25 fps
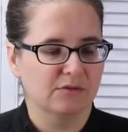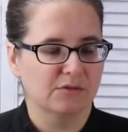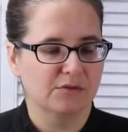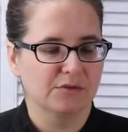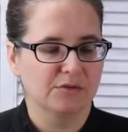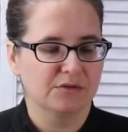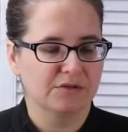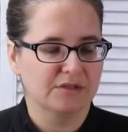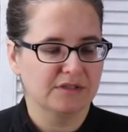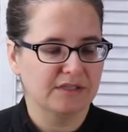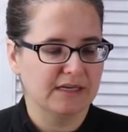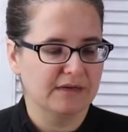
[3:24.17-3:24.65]

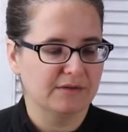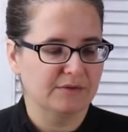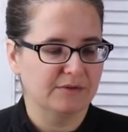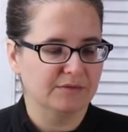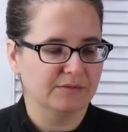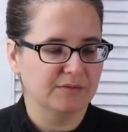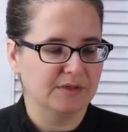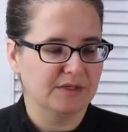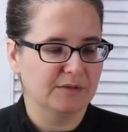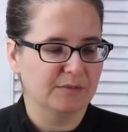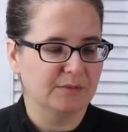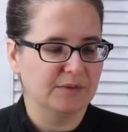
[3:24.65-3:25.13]
ordered that
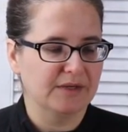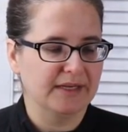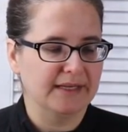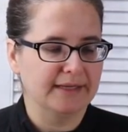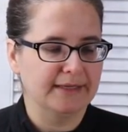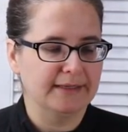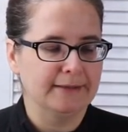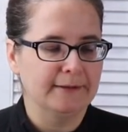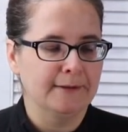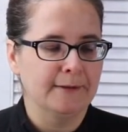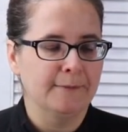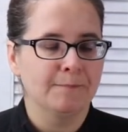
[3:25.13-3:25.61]
one right
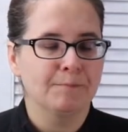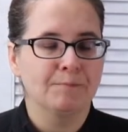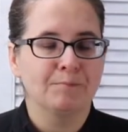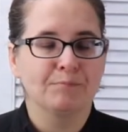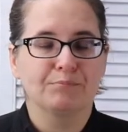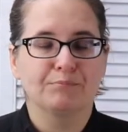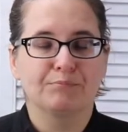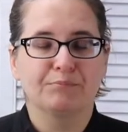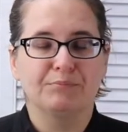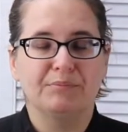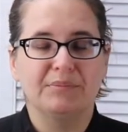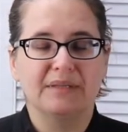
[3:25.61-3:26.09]
away
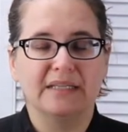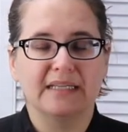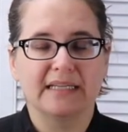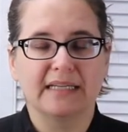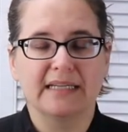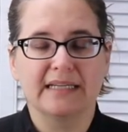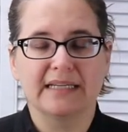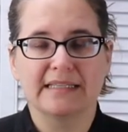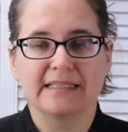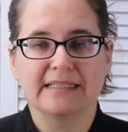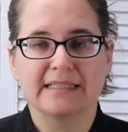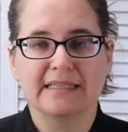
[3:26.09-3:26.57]

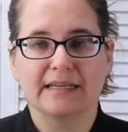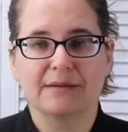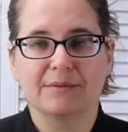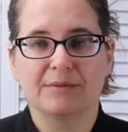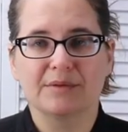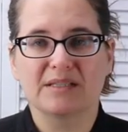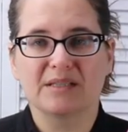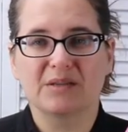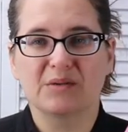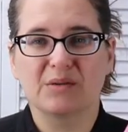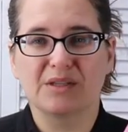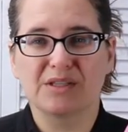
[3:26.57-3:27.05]
because I
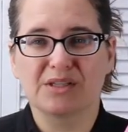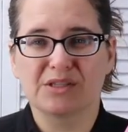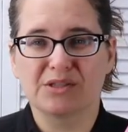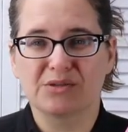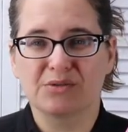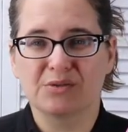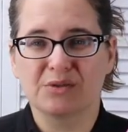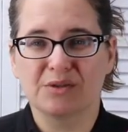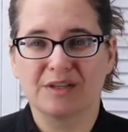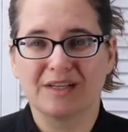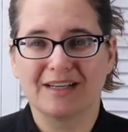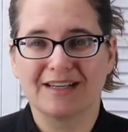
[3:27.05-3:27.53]
wasn't quite
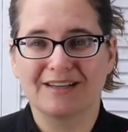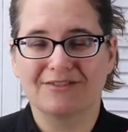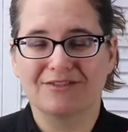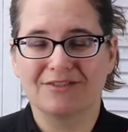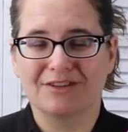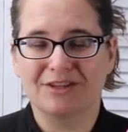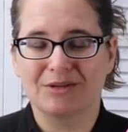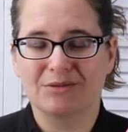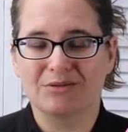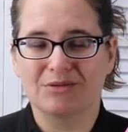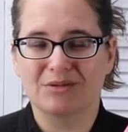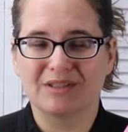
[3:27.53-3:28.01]
sure
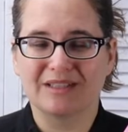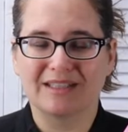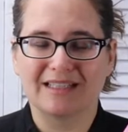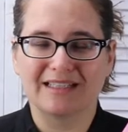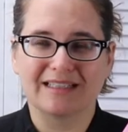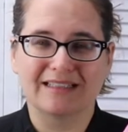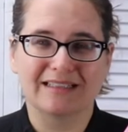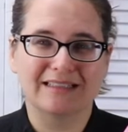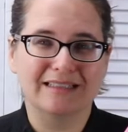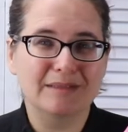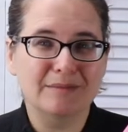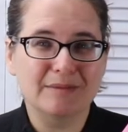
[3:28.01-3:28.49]
if they were
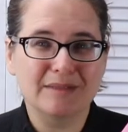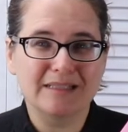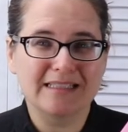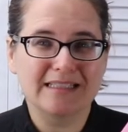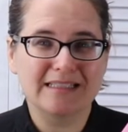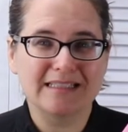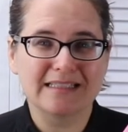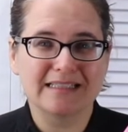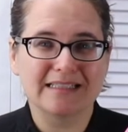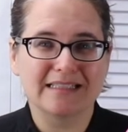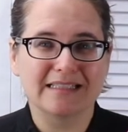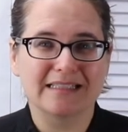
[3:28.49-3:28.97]
like
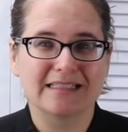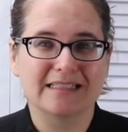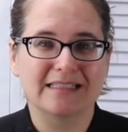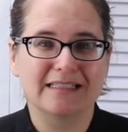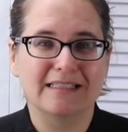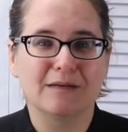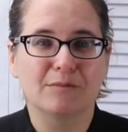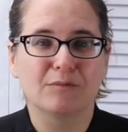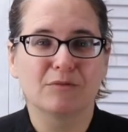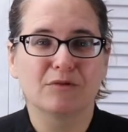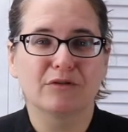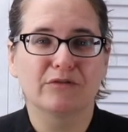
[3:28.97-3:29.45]
limiting the
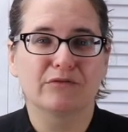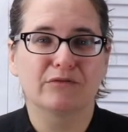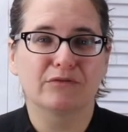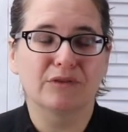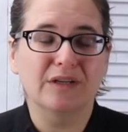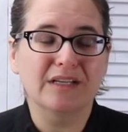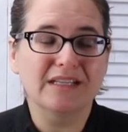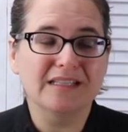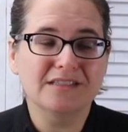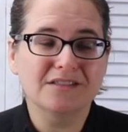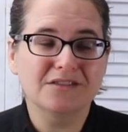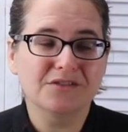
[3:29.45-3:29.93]
number of
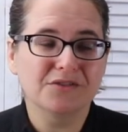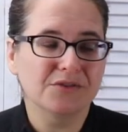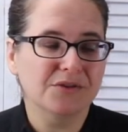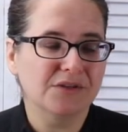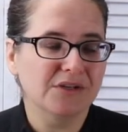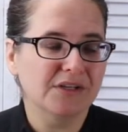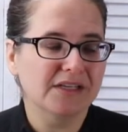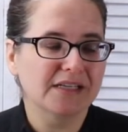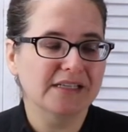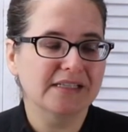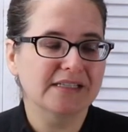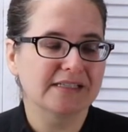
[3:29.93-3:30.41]
runs or
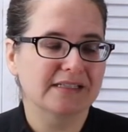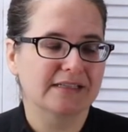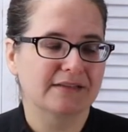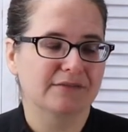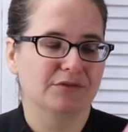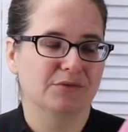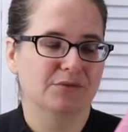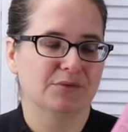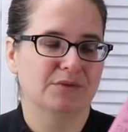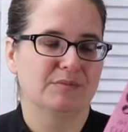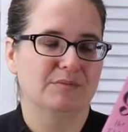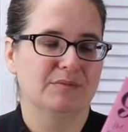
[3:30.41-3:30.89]
not,
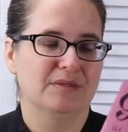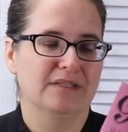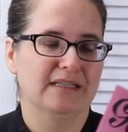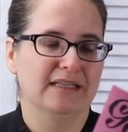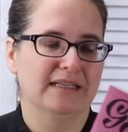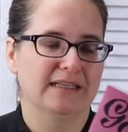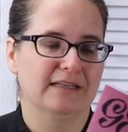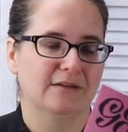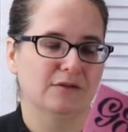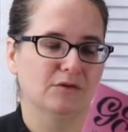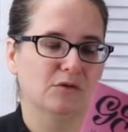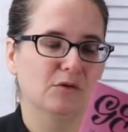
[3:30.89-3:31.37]
if it would be like a